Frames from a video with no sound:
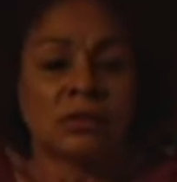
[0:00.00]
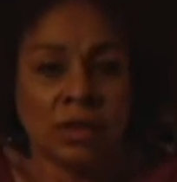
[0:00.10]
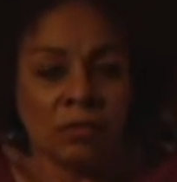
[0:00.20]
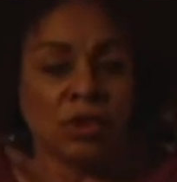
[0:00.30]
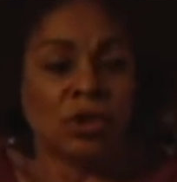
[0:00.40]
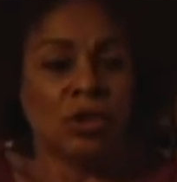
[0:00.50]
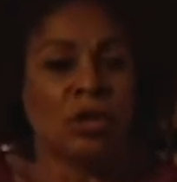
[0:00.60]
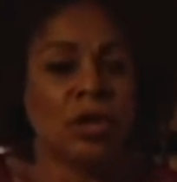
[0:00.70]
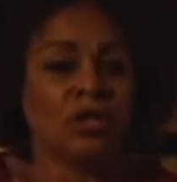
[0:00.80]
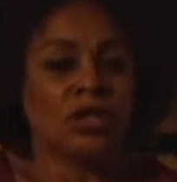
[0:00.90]
her name was
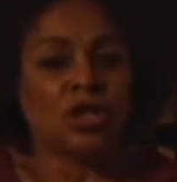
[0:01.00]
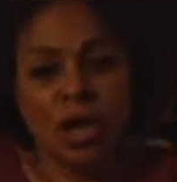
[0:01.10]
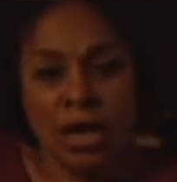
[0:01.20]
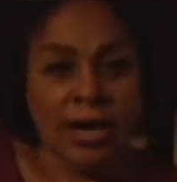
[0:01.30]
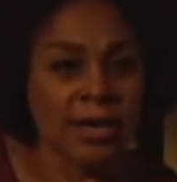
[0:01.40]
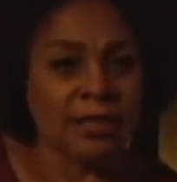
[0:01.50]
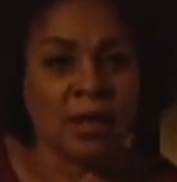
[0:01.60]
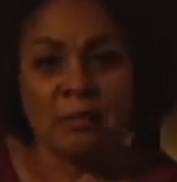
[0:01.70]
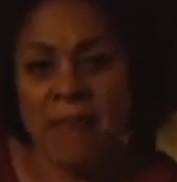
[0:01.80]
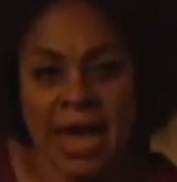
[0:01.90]
Shirley. Shirley needs
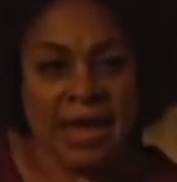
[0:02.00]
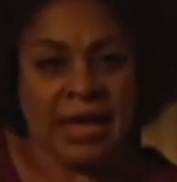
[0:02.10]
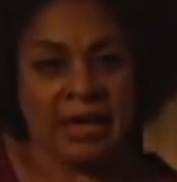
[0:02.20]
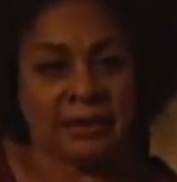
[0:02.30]
a man.